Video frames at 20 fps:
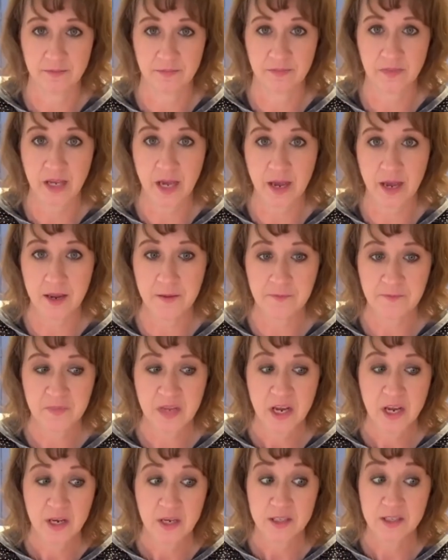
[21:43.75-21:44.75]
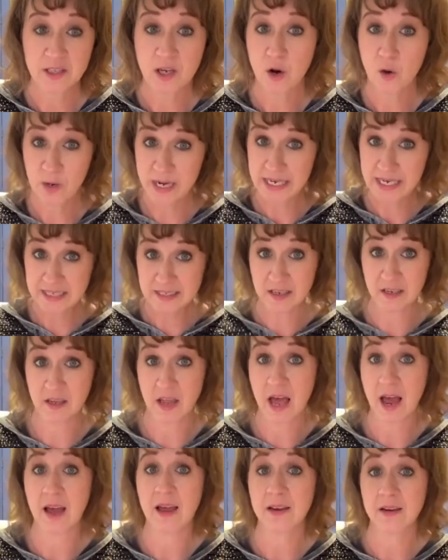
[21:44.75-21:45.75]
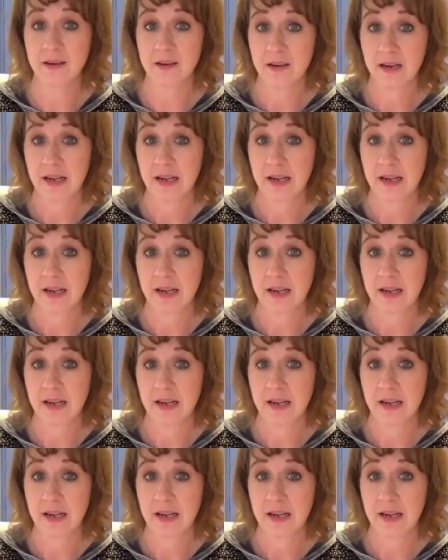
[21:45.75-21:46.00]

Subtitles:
Okay, so it is a lot,